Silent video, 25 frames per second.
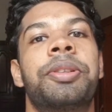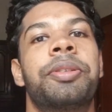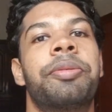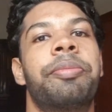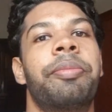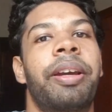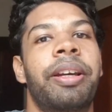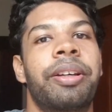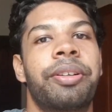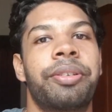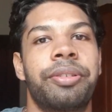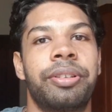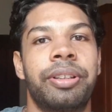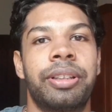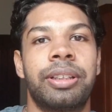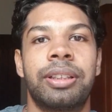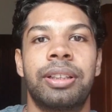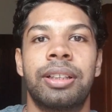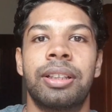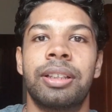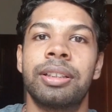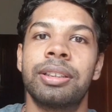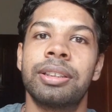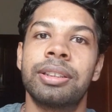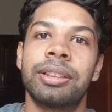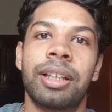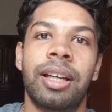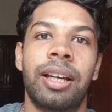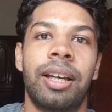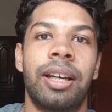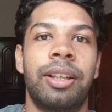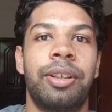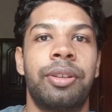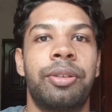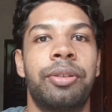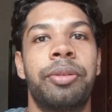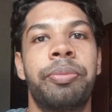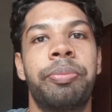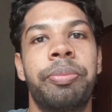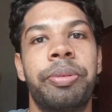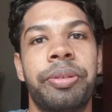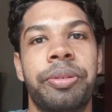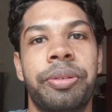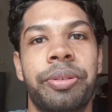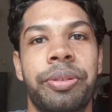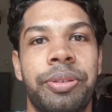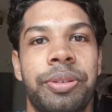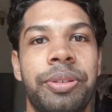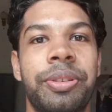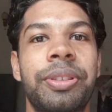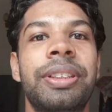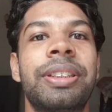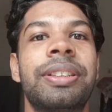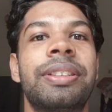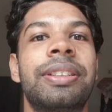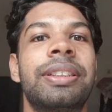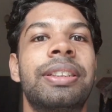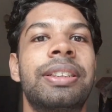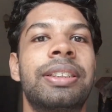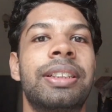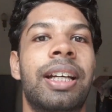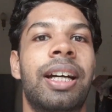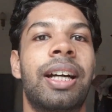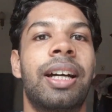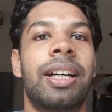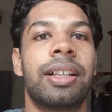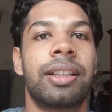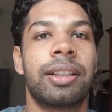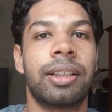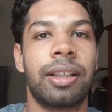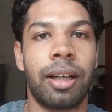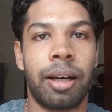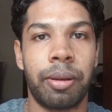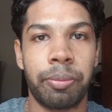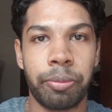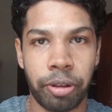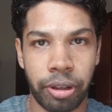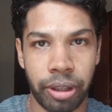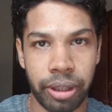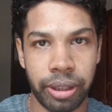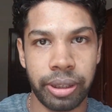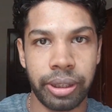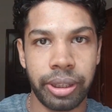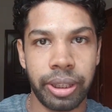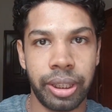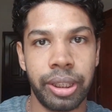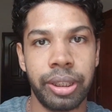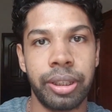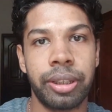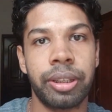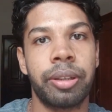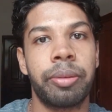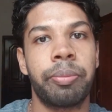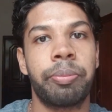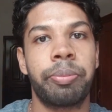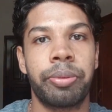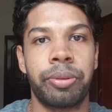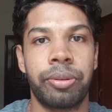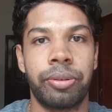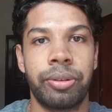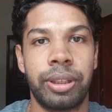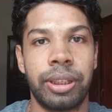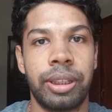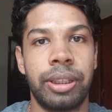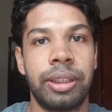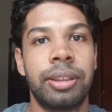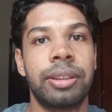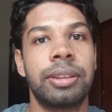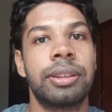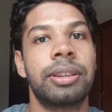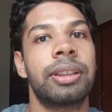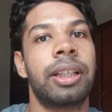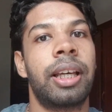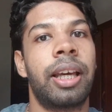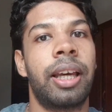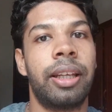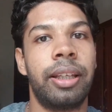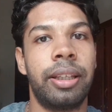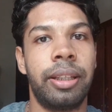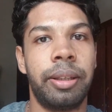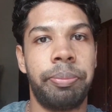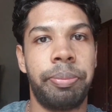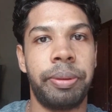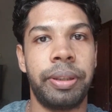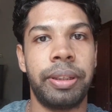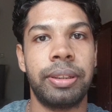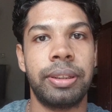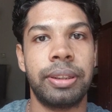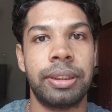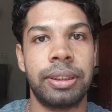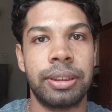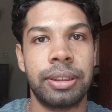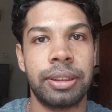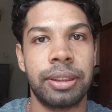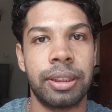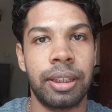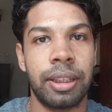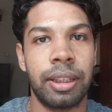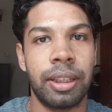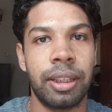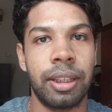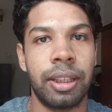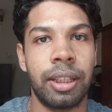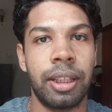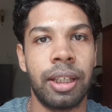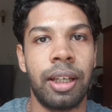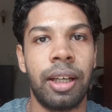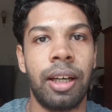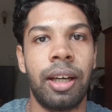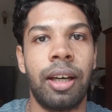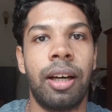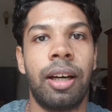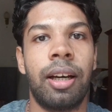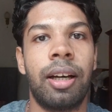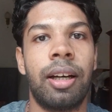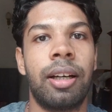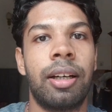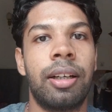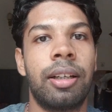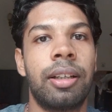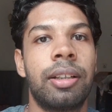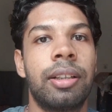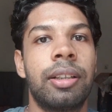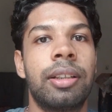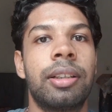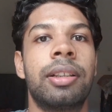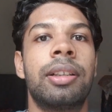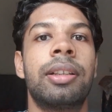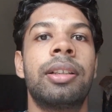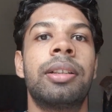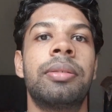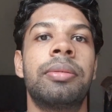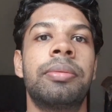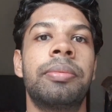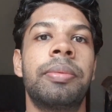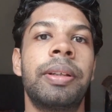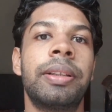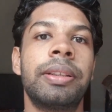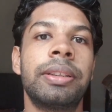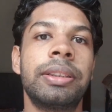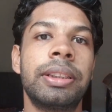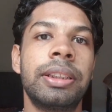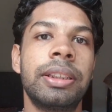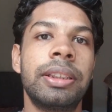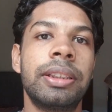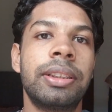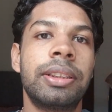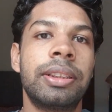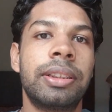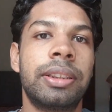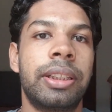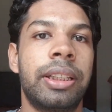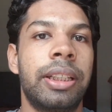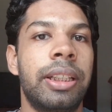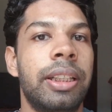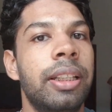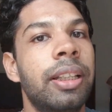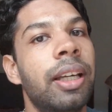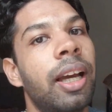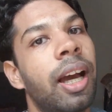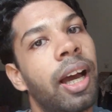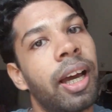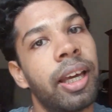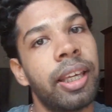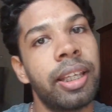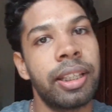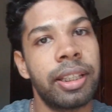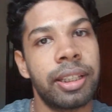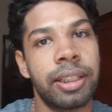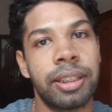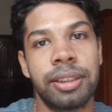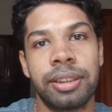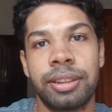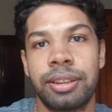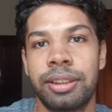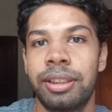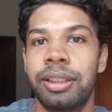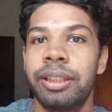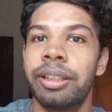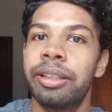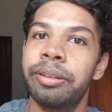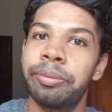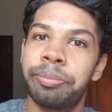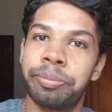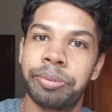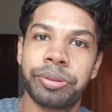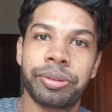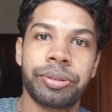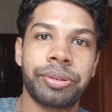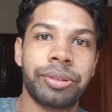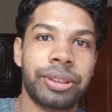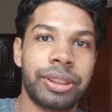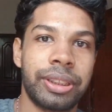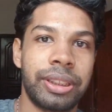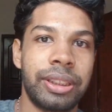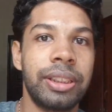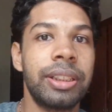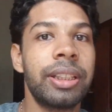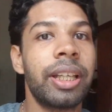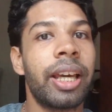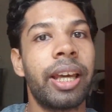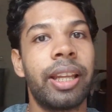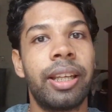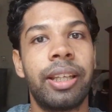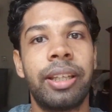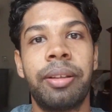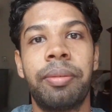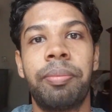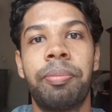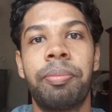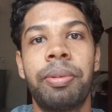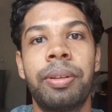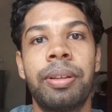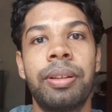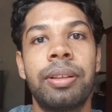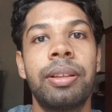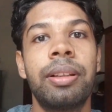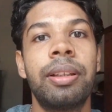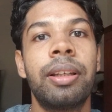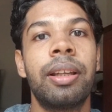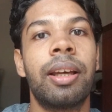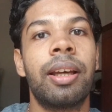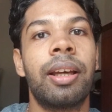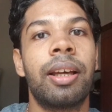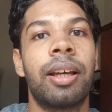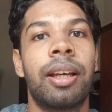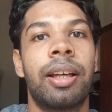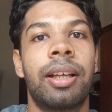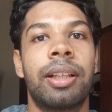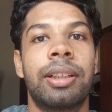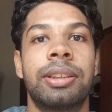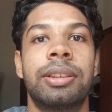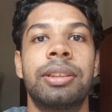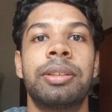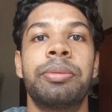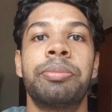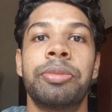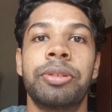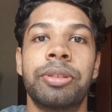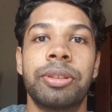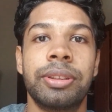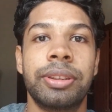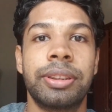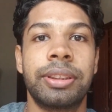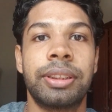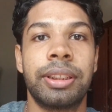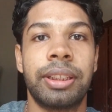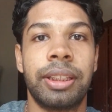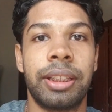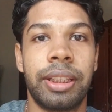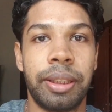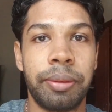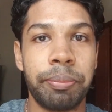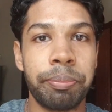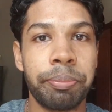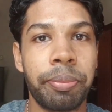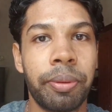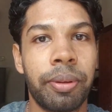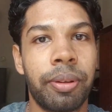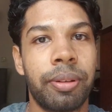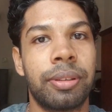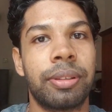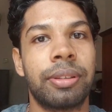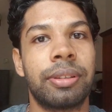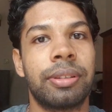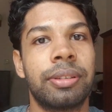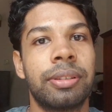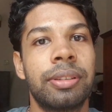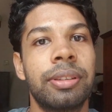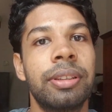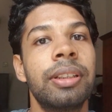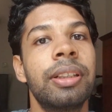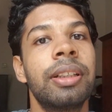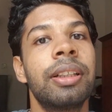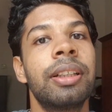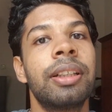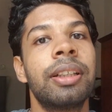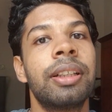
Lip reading: of macronutrients, I hope you know, which are carbohydrate, proteins, and lipids. Among these 3, I consider protein and lipid as the most important,